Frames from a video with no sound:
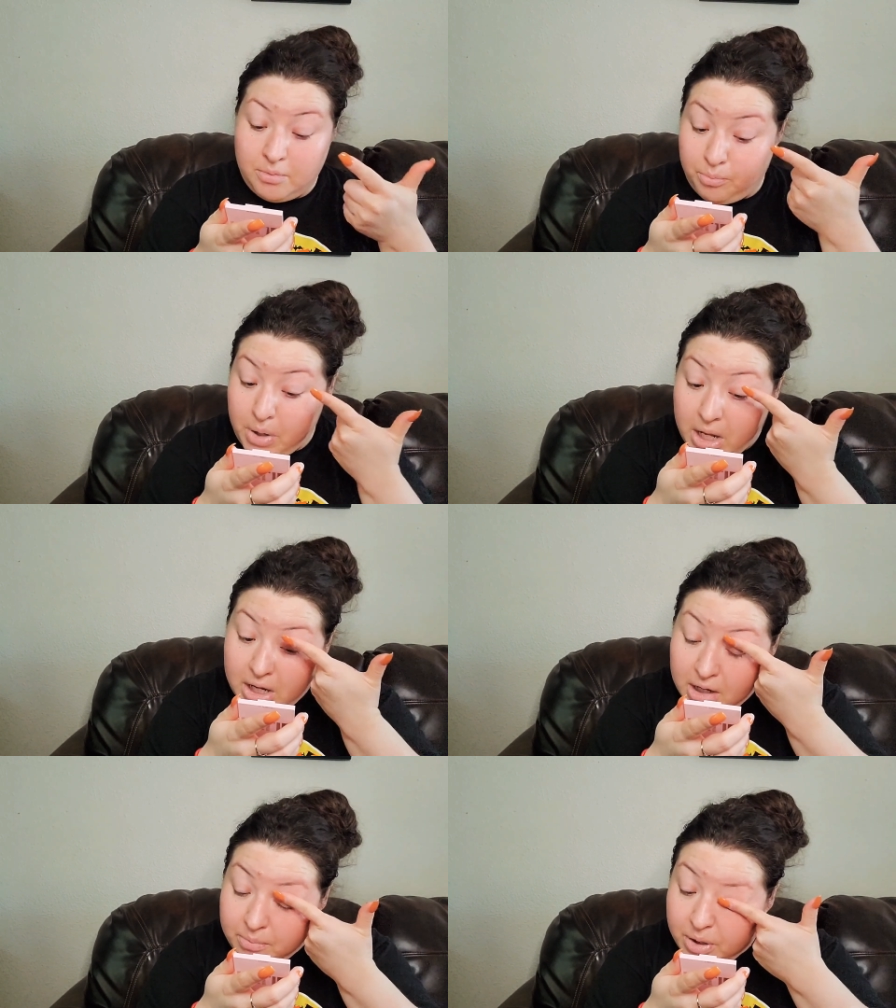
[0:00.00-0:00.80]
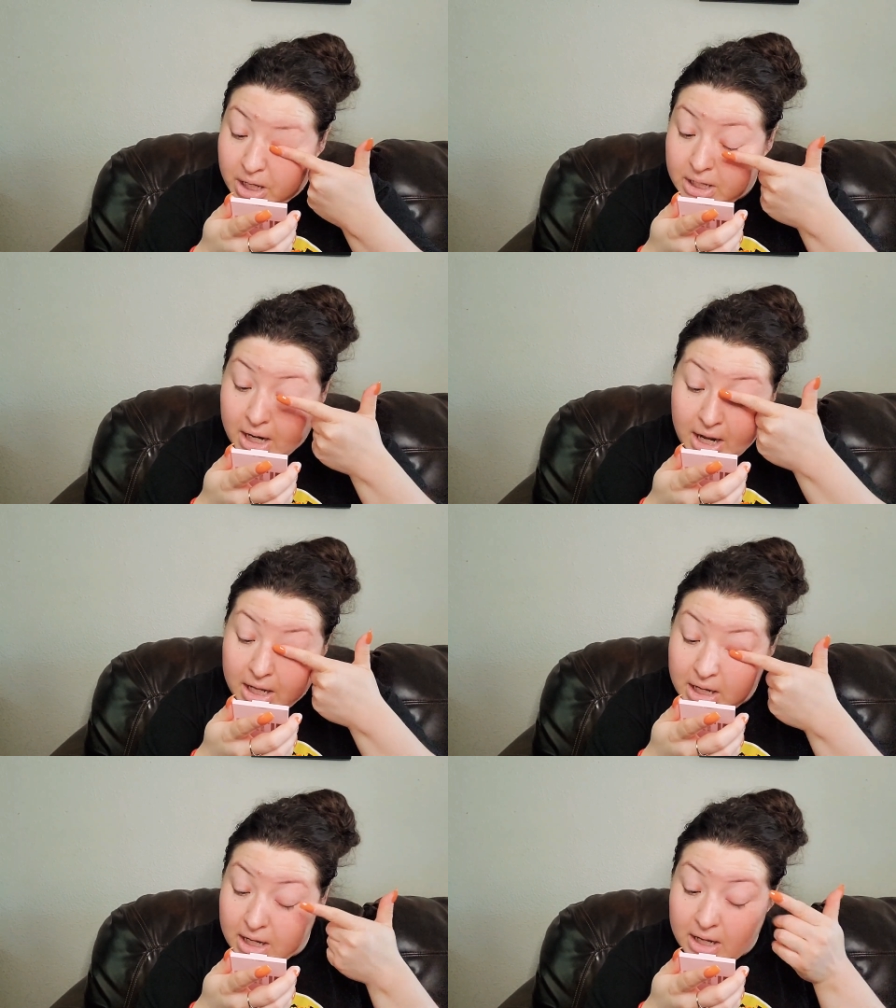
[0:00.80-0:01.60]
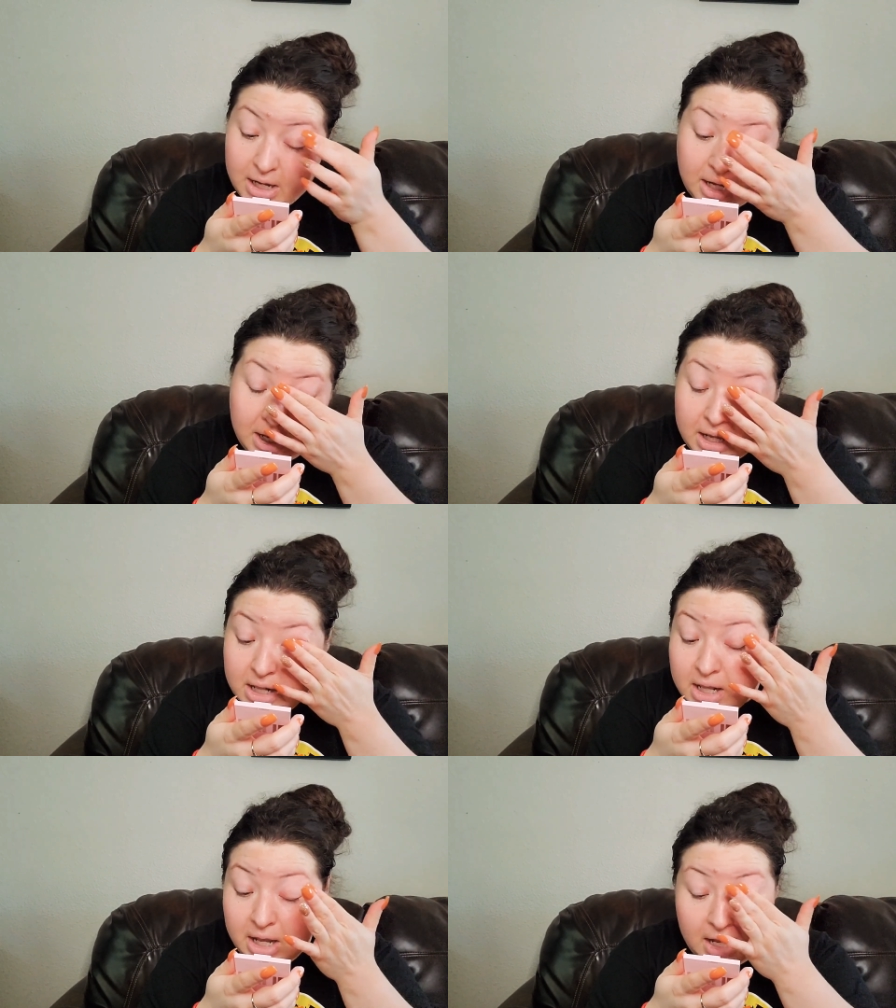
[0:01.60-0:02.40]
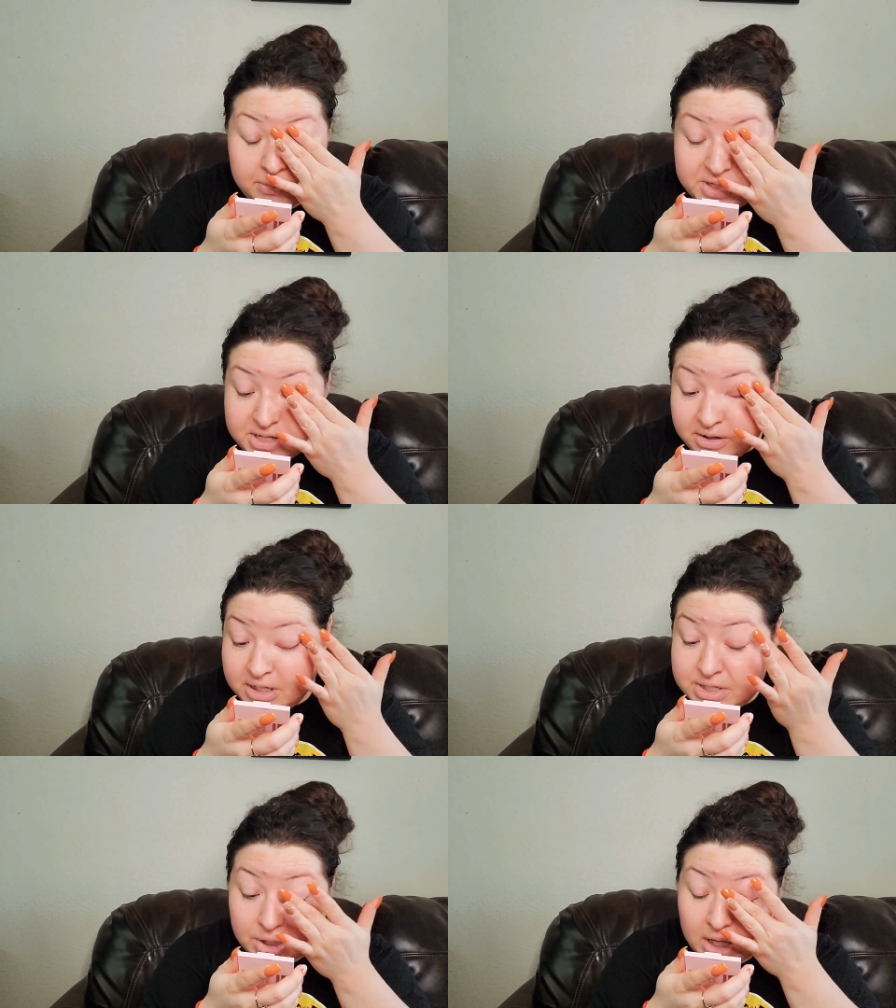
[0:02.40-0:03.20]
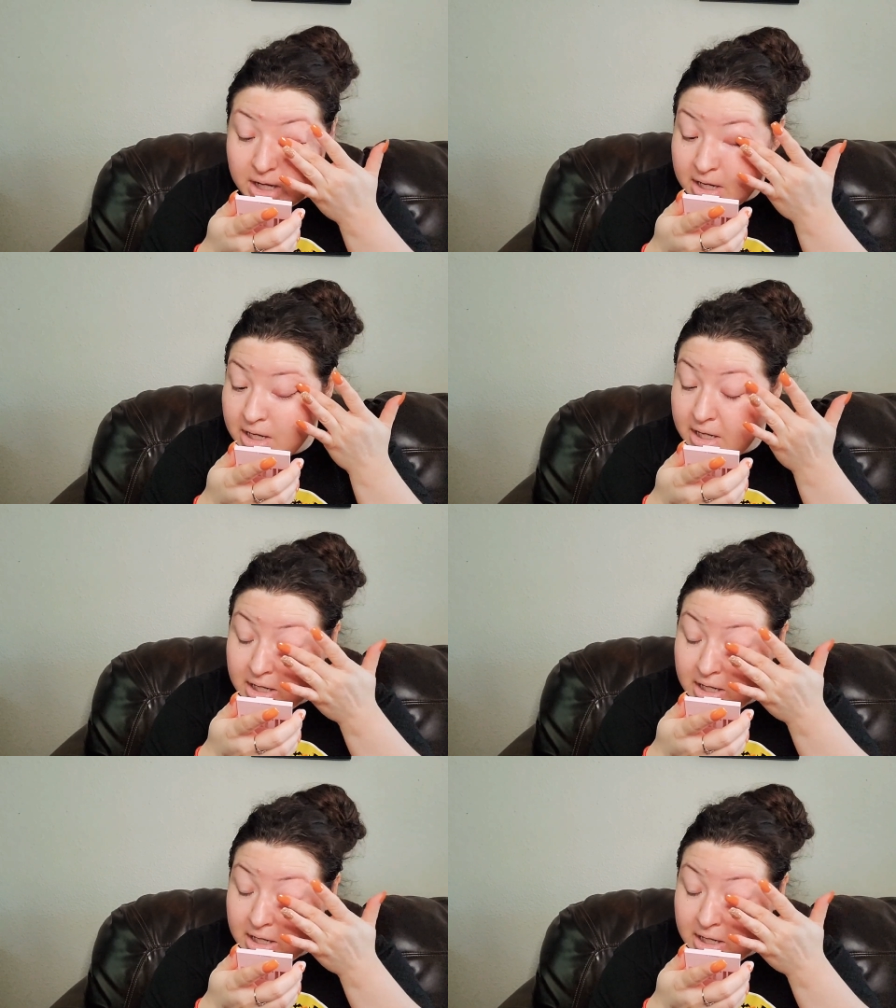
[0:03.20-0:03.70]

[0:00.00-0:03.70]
makeup and I am starting to get